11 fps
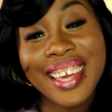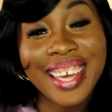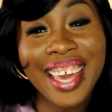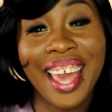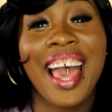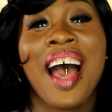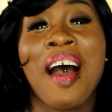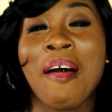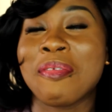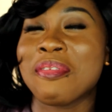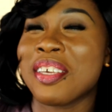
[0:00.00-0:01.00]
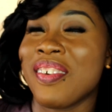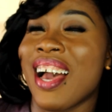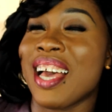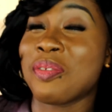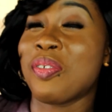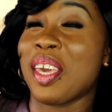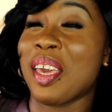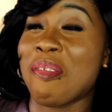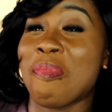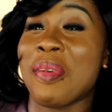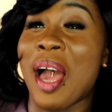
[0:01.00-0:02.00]
Yeah, you guys
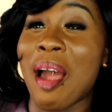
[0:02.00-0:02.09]
forgive me.